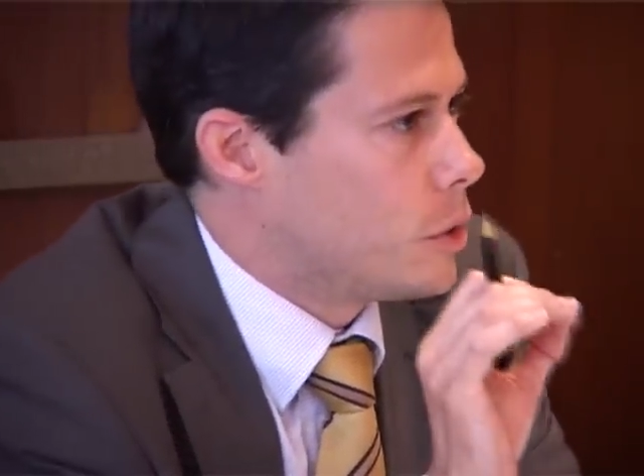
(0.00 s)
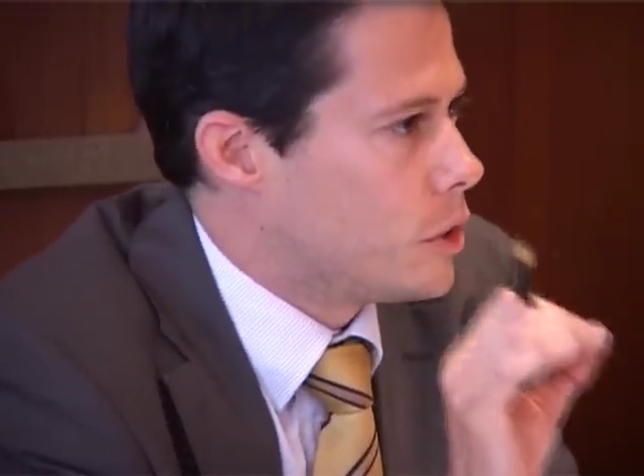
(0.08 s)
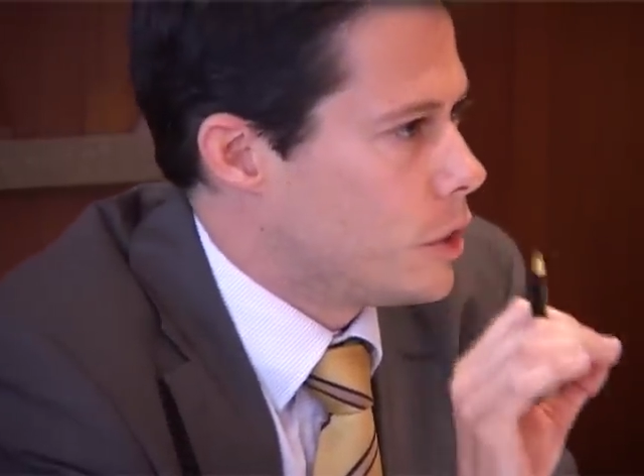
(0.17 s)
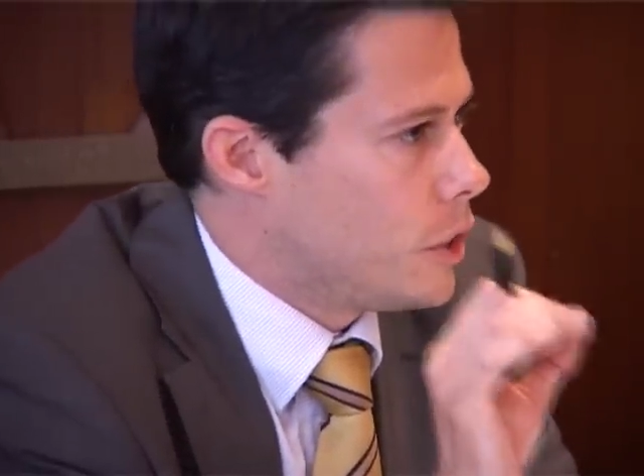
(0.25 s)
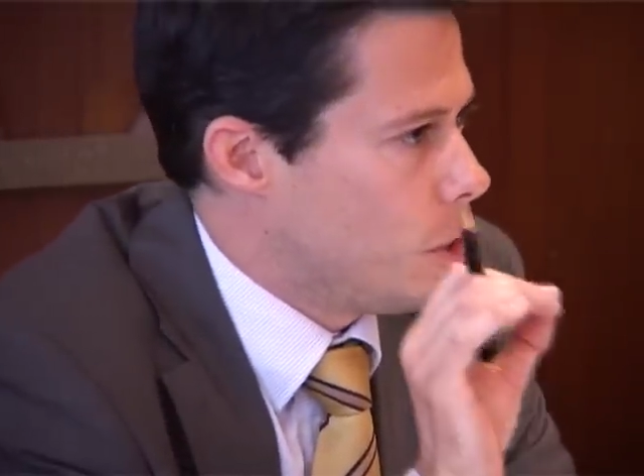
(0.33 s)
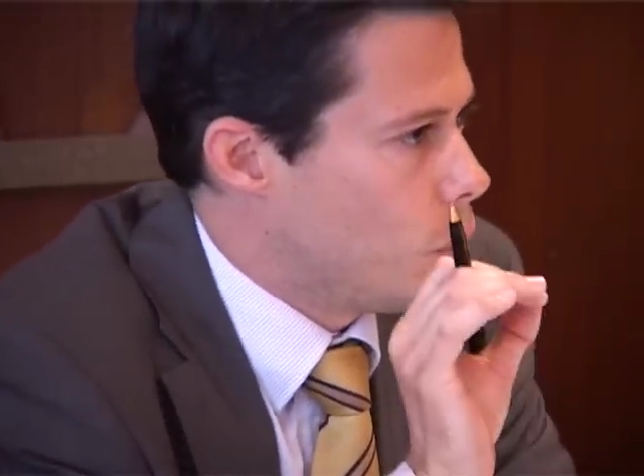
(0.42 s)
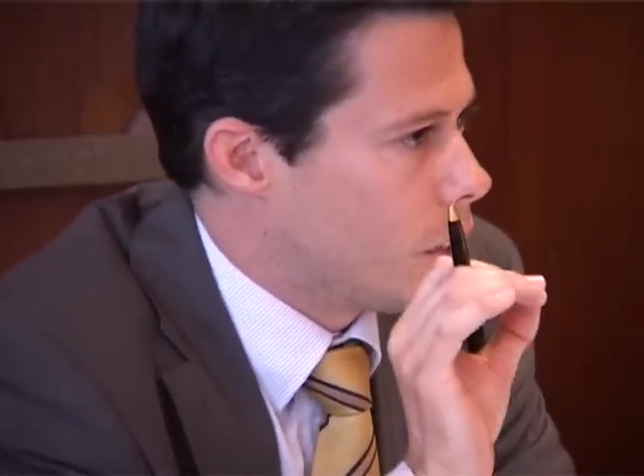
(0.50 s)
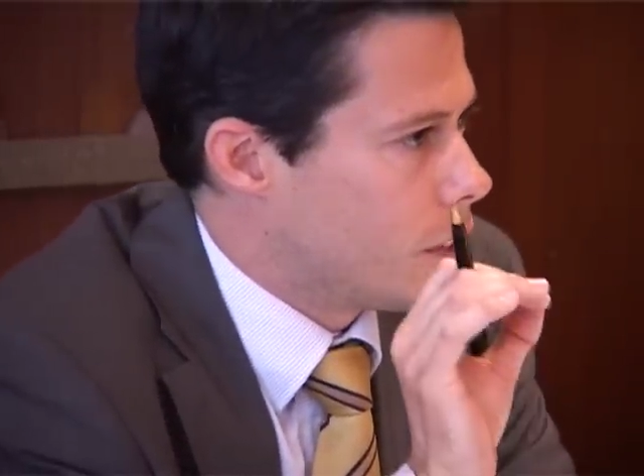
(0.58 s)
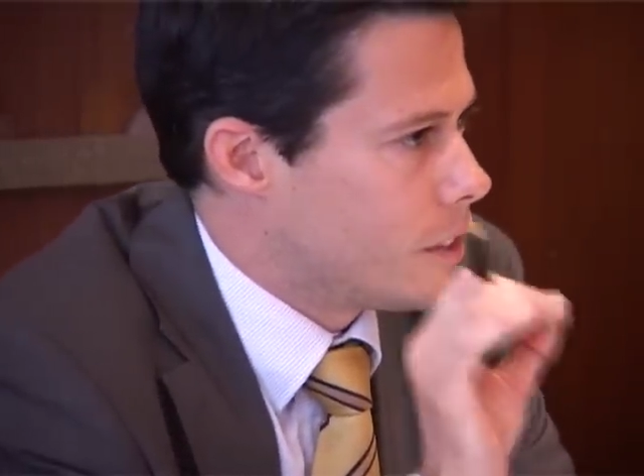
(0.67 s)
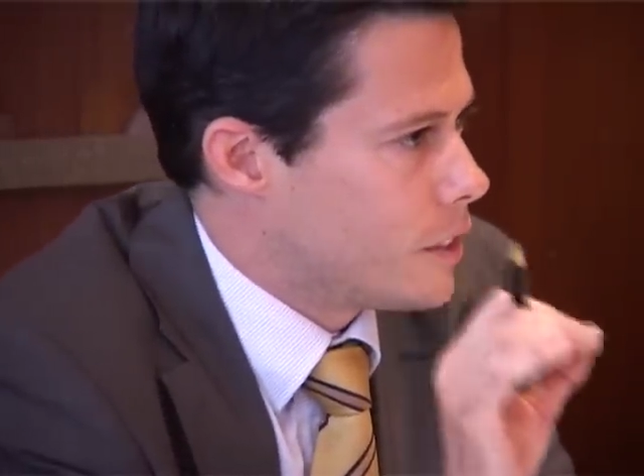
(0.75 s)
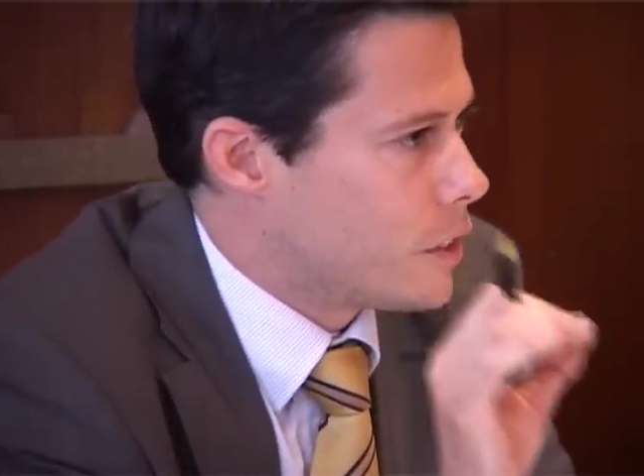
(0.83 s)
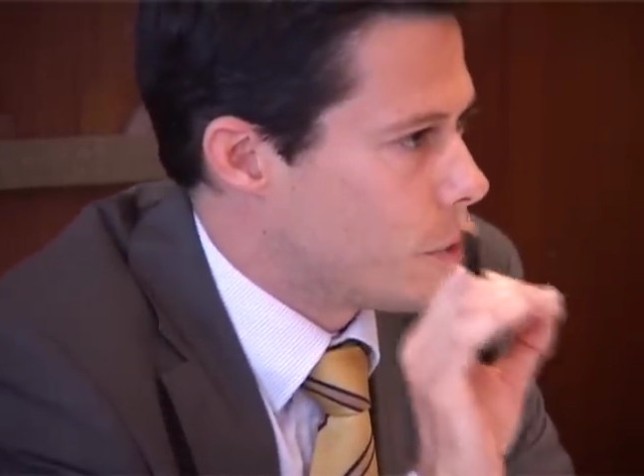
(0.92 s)

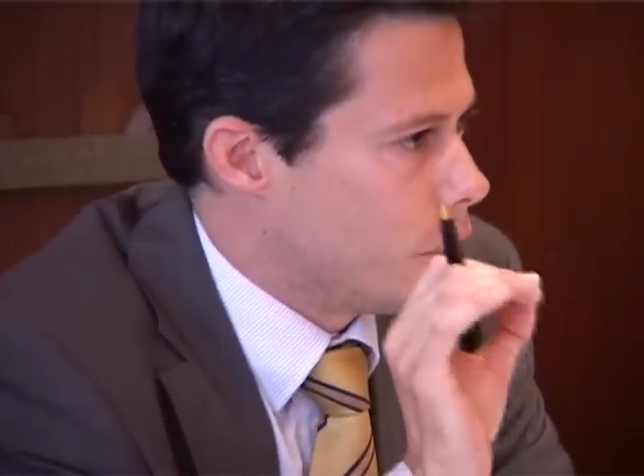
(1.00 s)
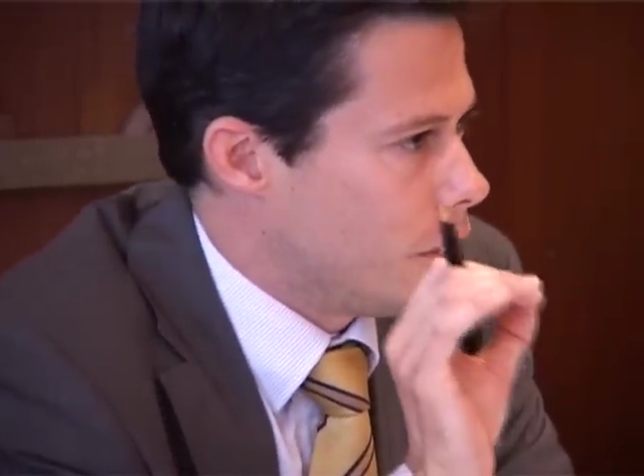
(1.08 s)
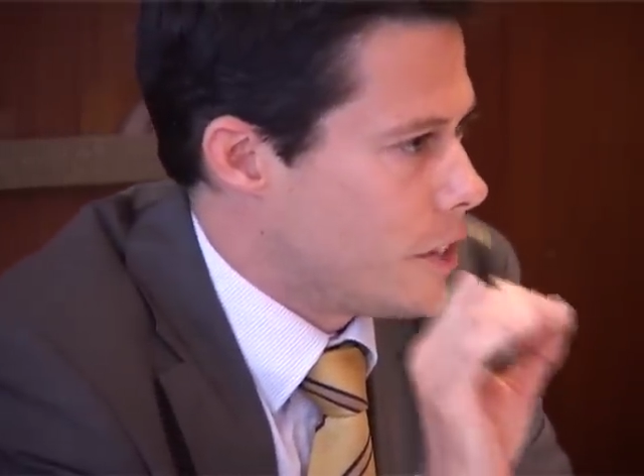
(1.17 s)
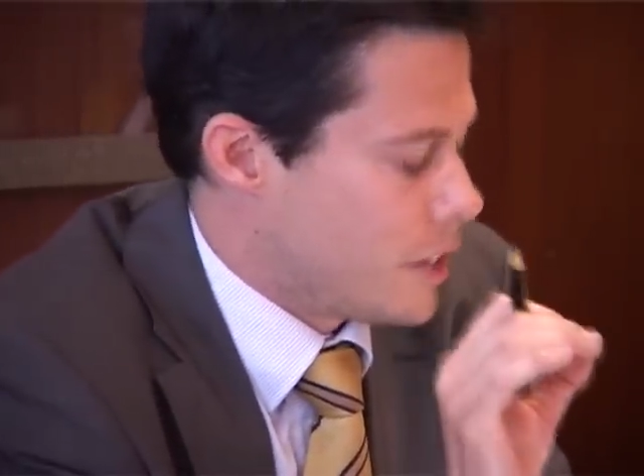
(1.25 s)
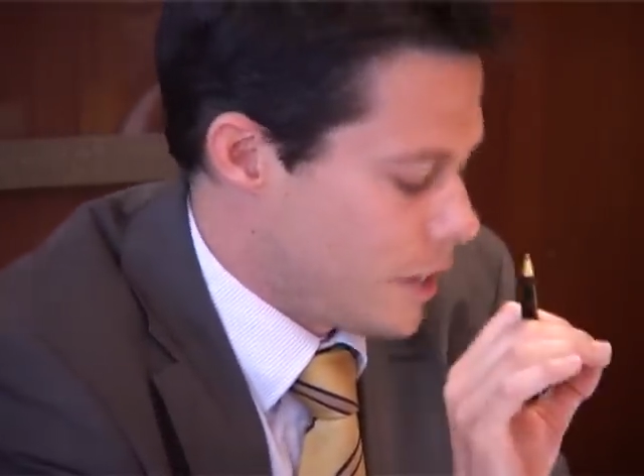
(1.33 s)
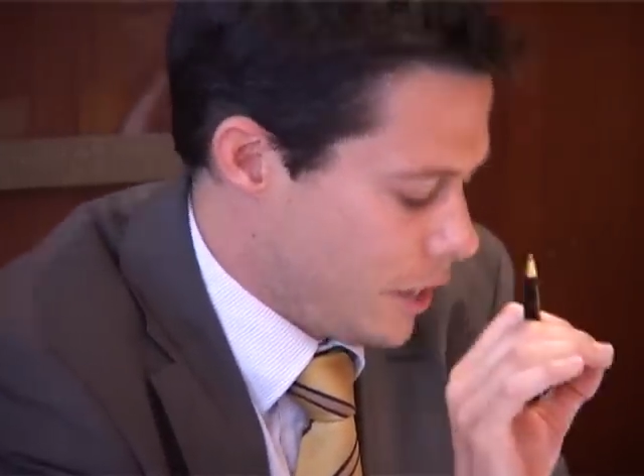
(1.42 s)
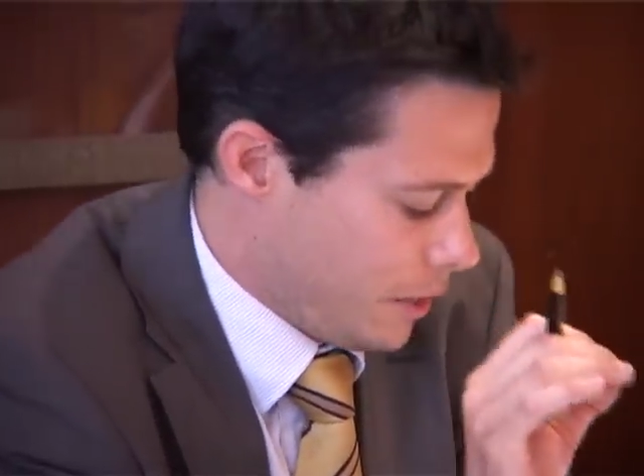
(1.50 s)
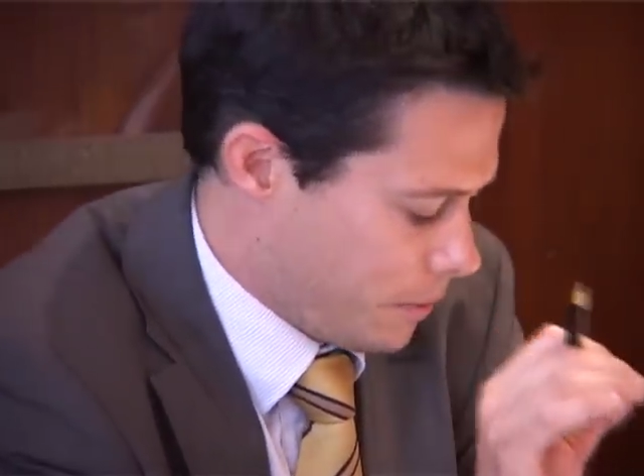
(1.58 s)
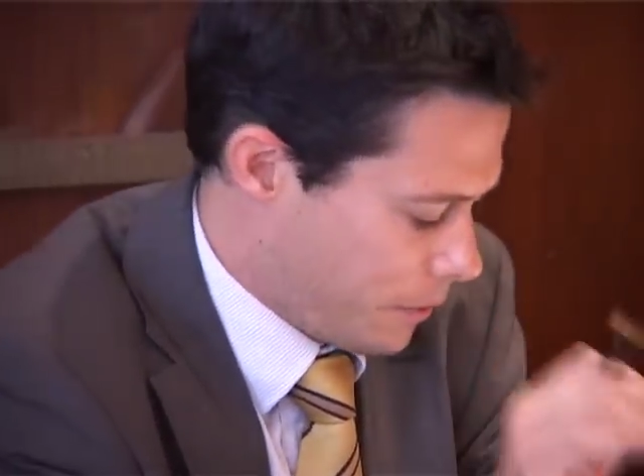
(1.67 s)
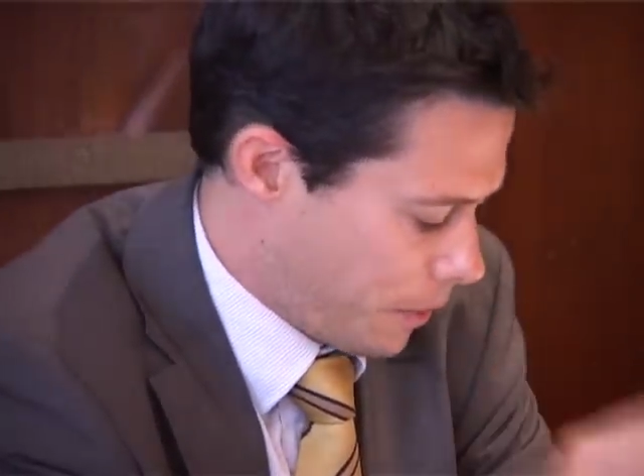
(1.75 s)
31.3c,